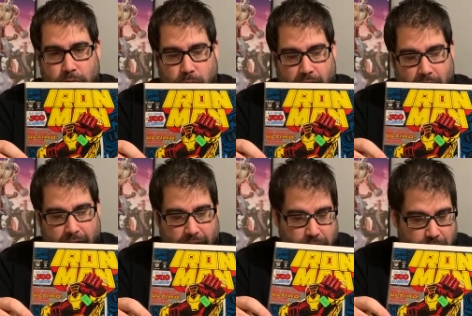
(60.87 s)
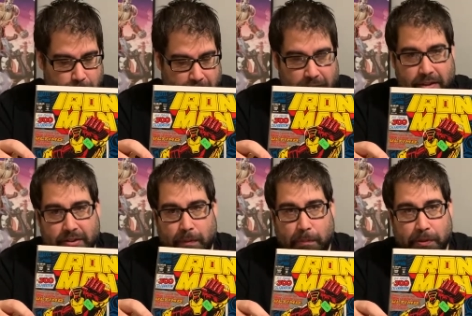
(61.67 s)
well, and you can pick these
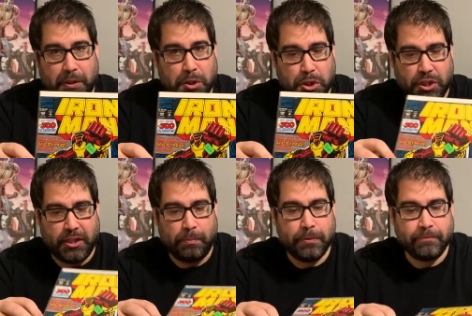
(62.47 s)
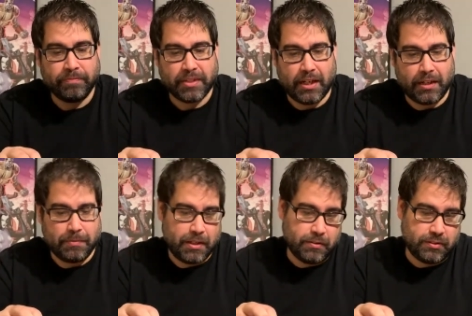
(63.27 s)
up pretty cheap.
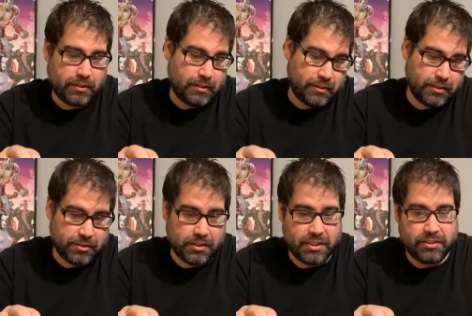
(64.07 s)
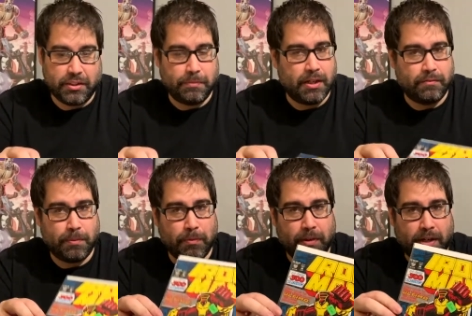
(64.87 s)
There's a decent amount of them
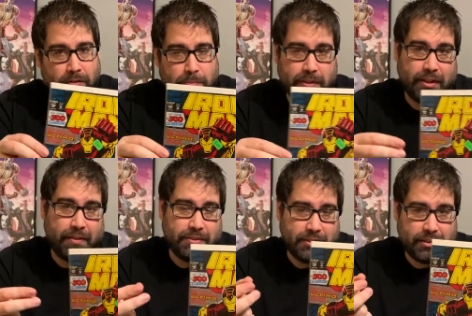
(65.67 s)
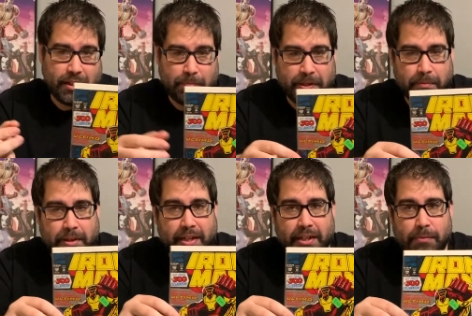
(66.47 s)
around, but obviously they're not being
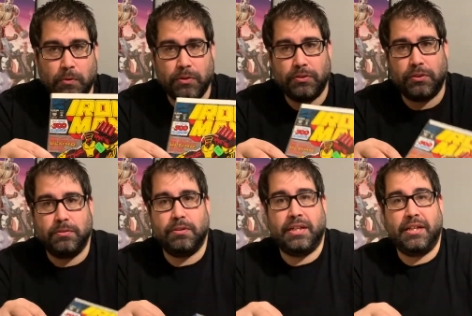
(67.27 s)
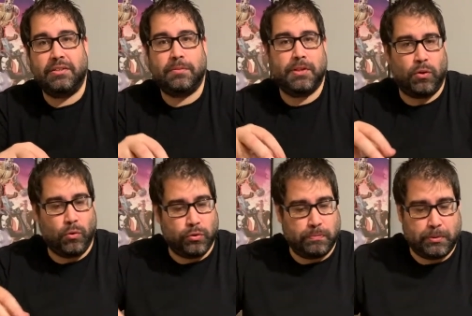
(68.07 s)
made anymore, so getting some of the
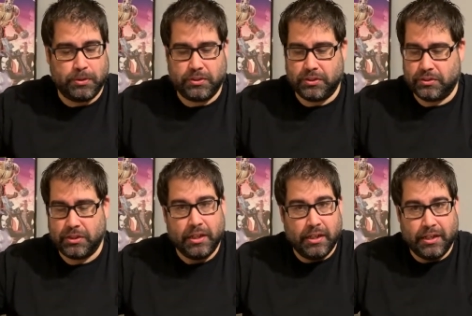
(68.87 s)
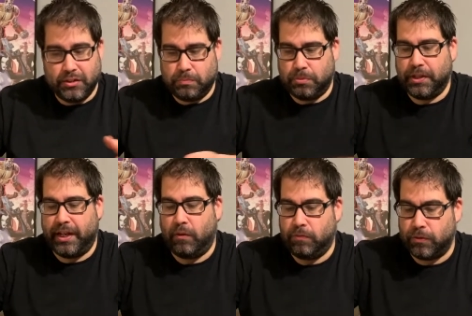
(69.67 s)
older books is pretty
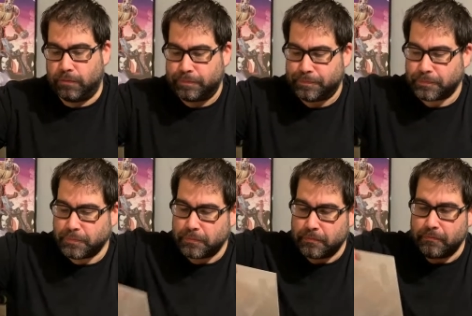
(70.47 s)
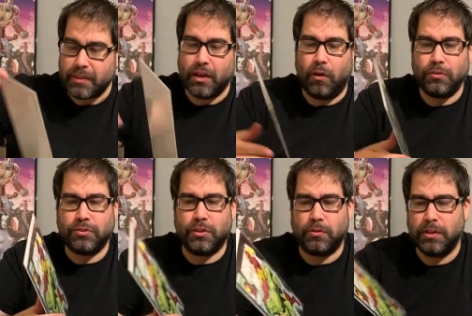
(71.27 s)
helpful.
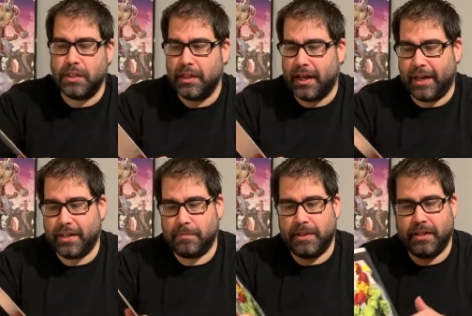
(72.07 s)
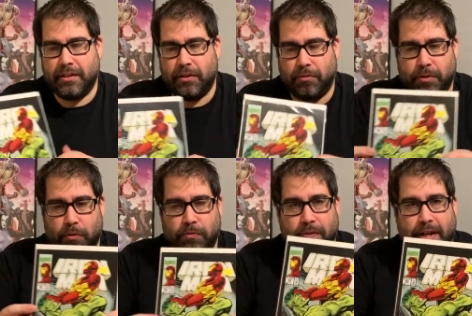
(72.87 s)
Also, Iron Man
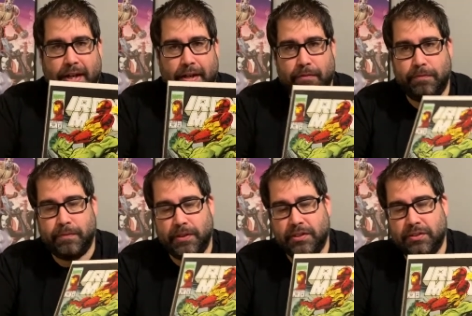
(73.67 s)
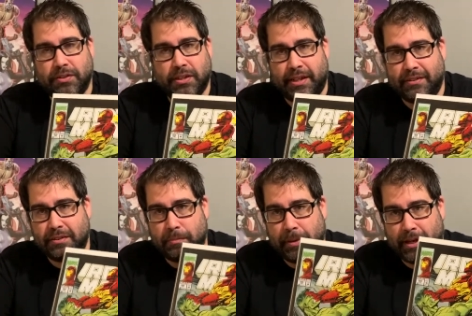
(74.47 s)
305. This is a
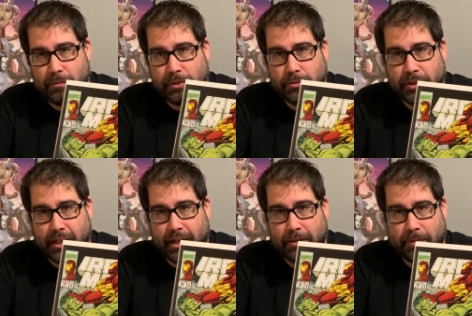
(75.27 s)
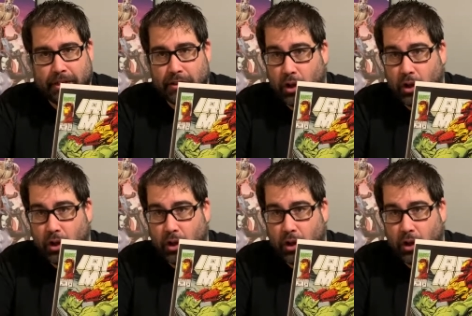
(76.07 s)
classic battle between Iron Man and the